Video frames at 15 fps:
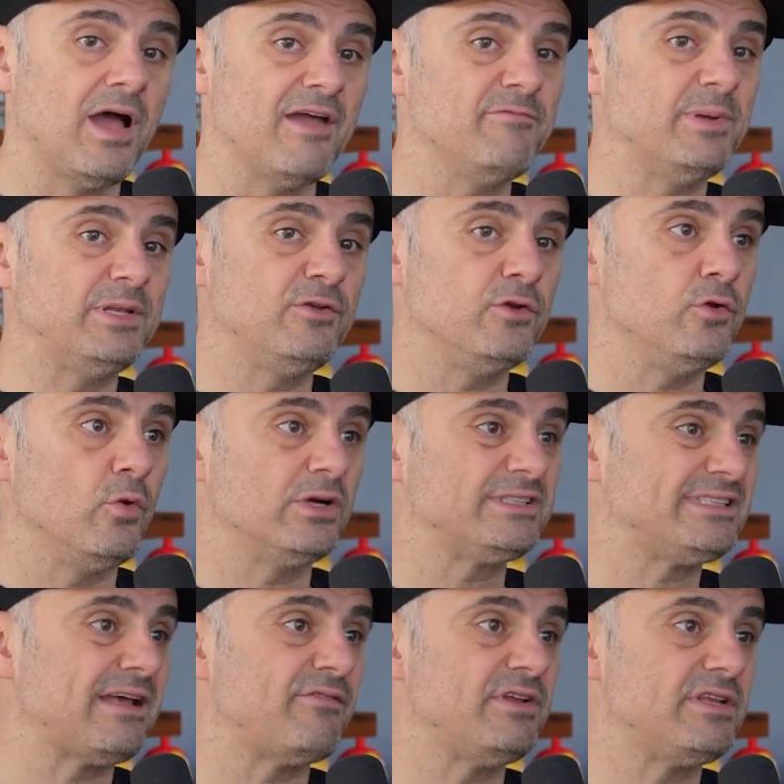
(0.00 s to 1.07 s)
I've been to New York
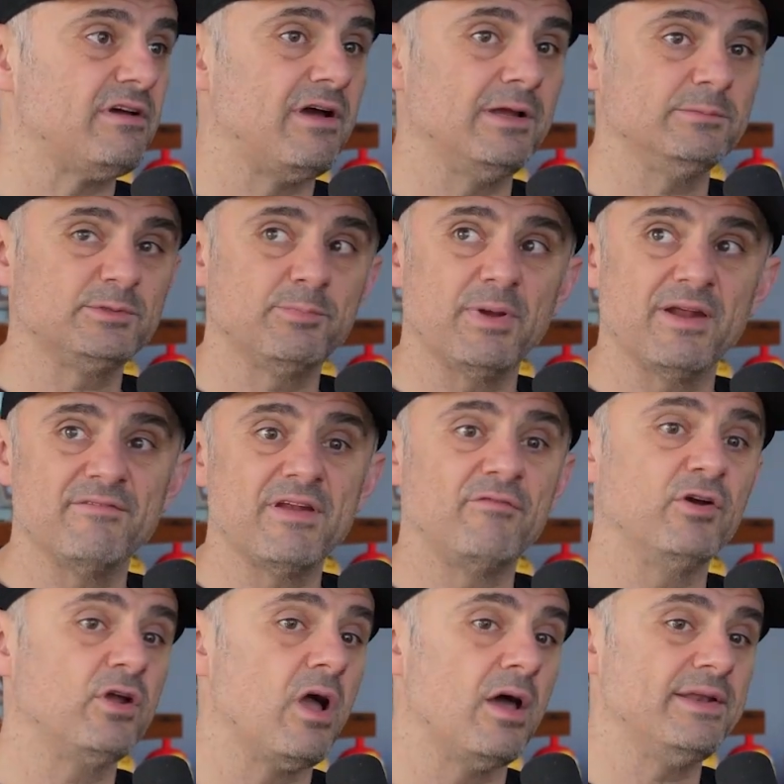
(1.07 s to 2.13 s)
7 times, but I've
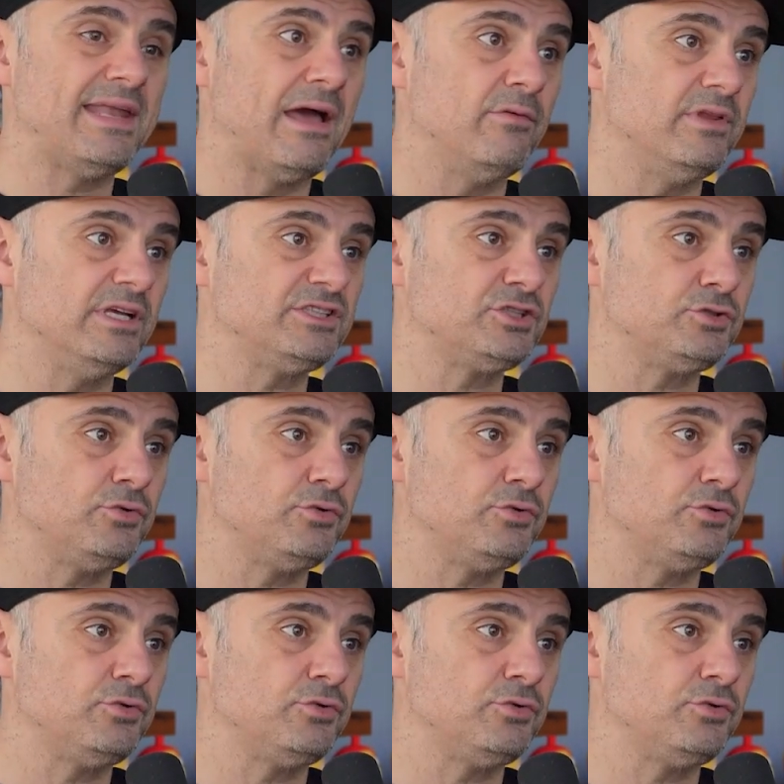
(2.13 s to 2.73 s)
never gone down this